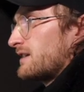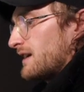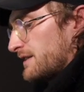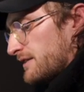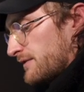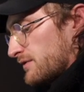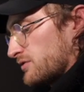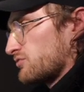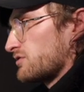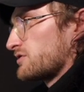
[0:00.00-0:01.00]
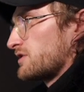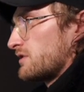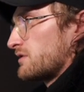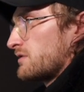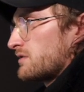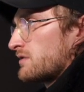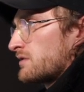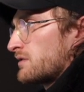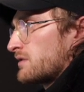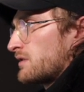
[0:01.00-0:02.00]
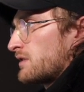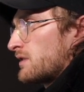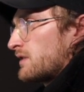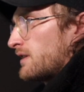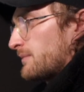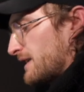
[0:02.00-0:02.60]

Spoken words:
general idea for a structure. I'm